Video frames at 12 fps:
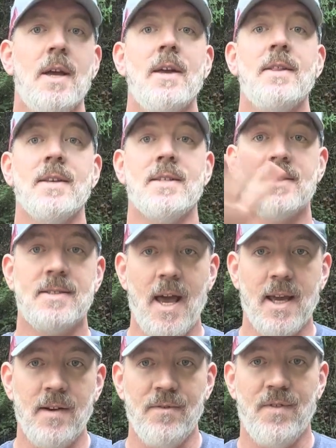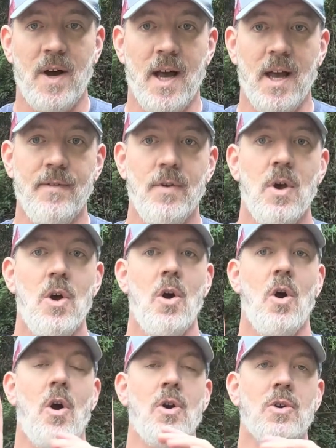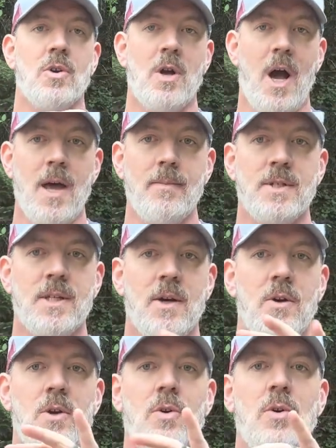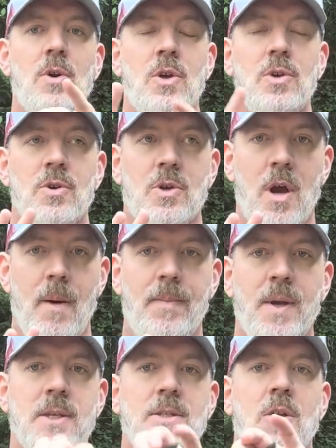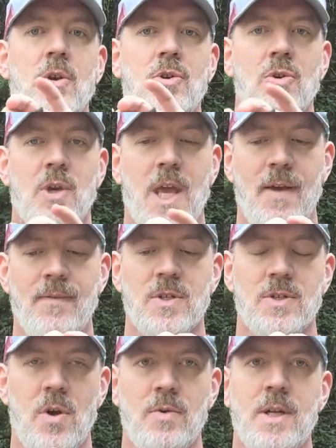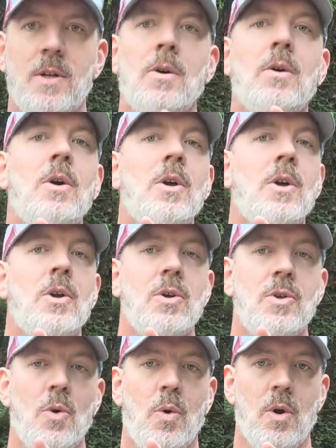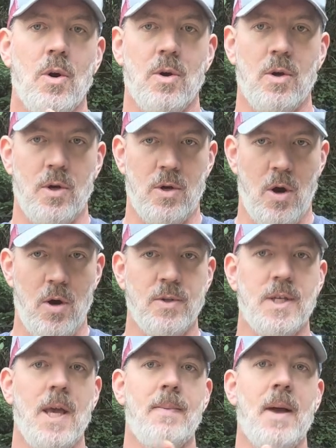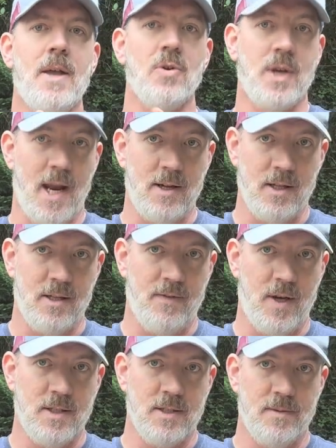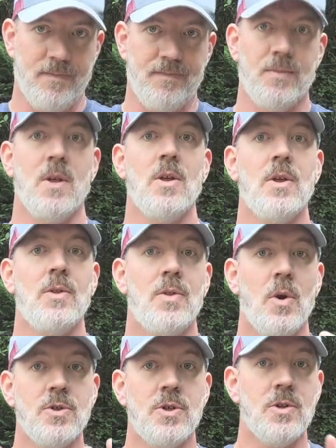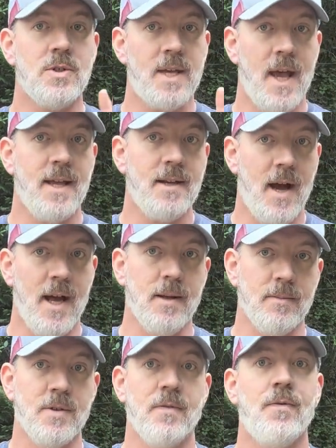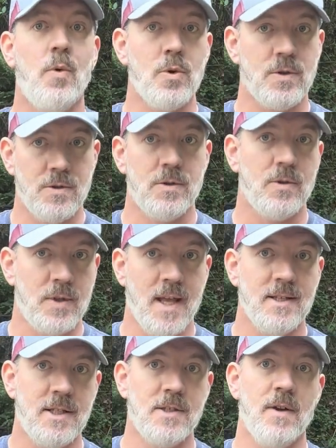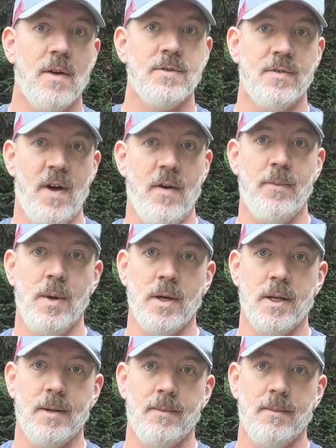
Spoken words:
The second 5 are your cotton material, your compass, your canvas sew needle, your cargo tape, and your kindling device. Those are your 10 items for your 10 C's of survivability.